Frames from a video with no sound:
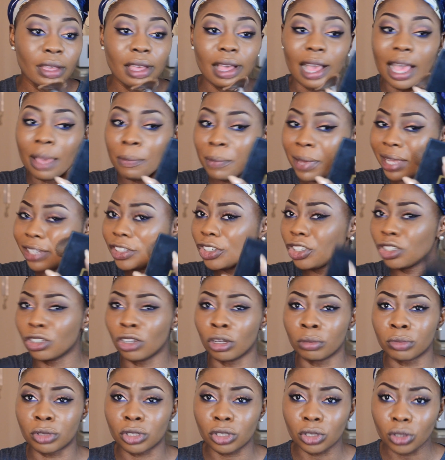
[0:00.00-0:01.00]
I met
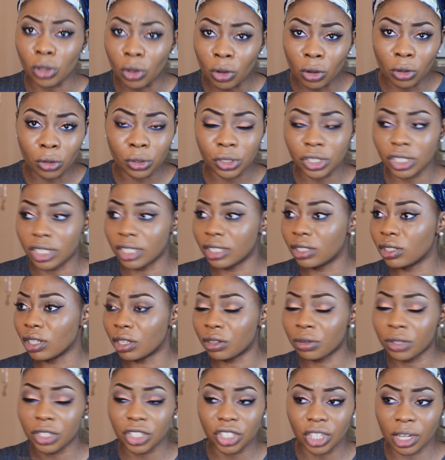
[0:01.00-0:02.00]
Chinomso, she's a
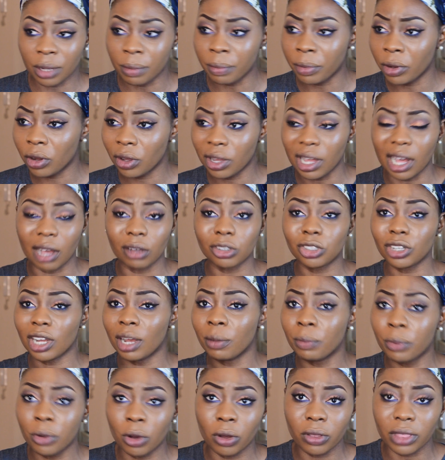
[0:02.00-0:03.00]
Christian blogger. I'll try
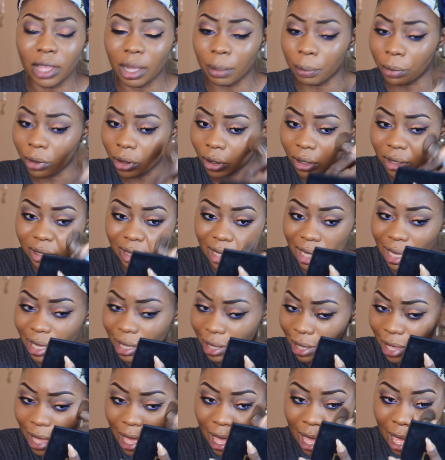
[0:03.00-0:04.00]
and pull all their blogs
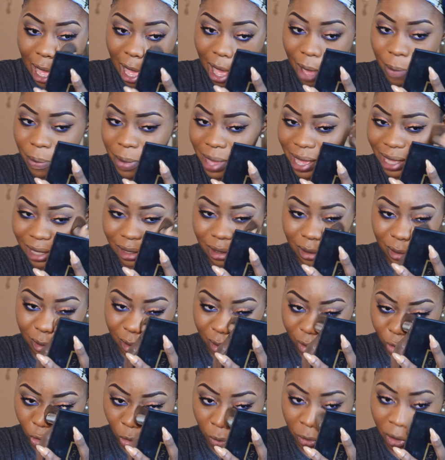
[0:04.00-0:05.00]
here. I met
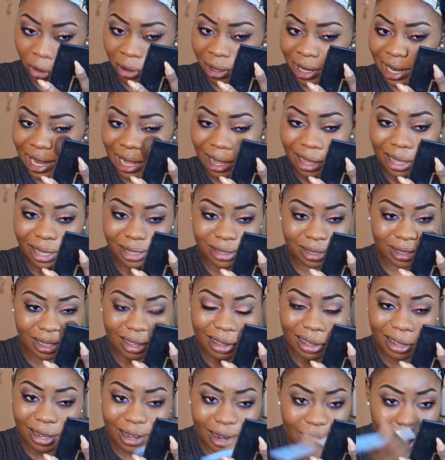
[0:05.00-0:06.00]
Tomilola
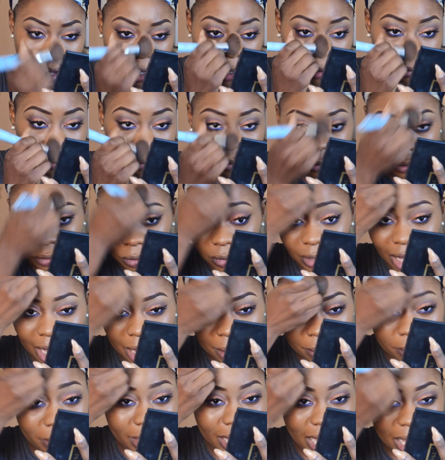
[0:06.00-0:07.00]
Escada.
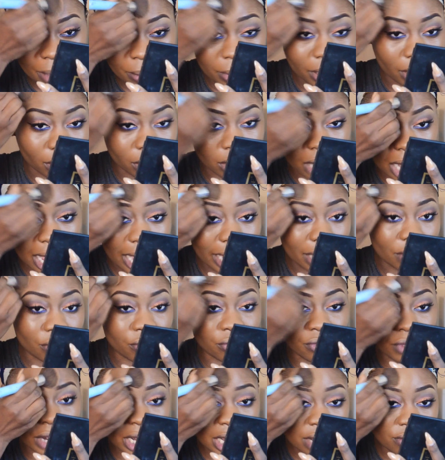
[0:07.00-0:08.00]
I
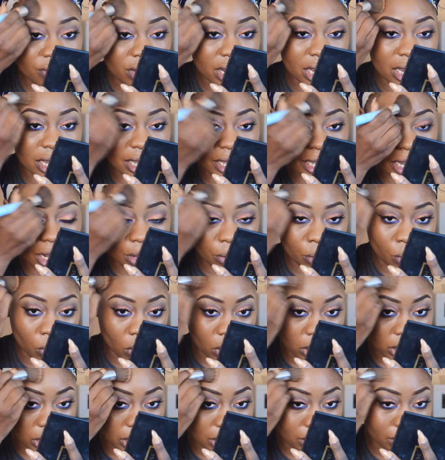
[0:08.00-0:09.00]
really networked